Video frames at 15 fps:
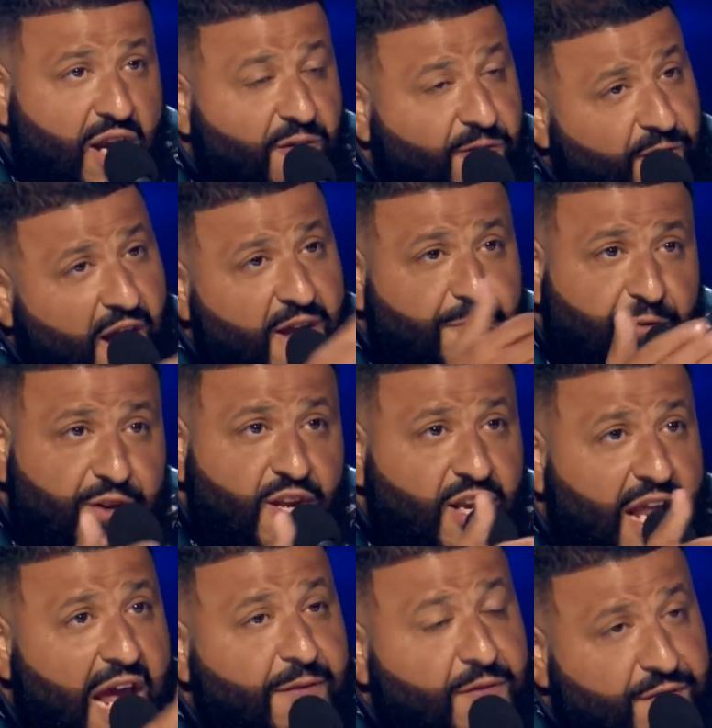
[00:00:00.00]
gotta fight for your
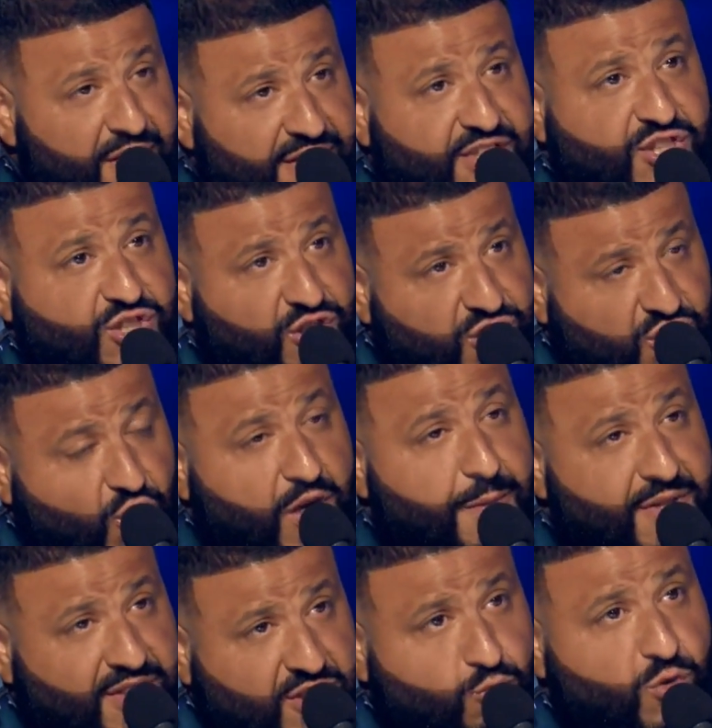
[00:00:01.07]
life. If this is your dream,
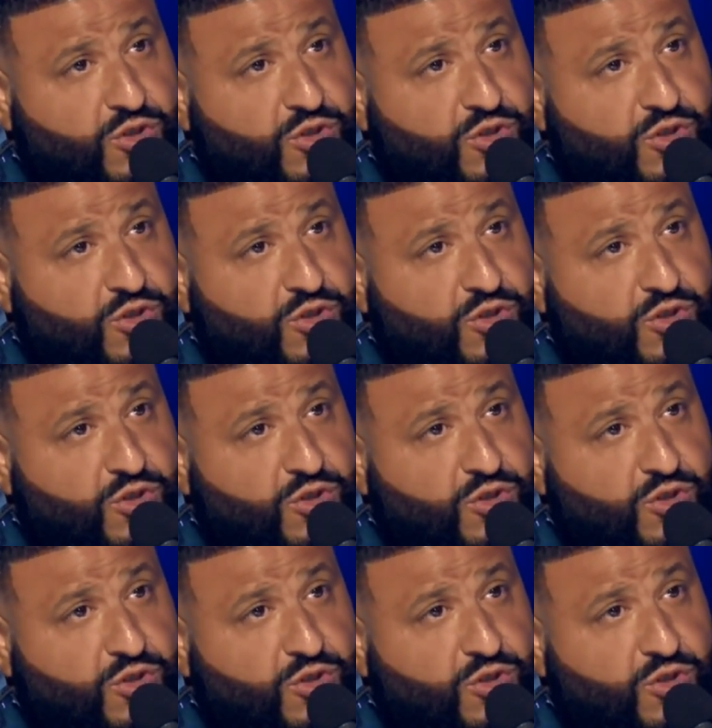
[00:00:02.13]
this is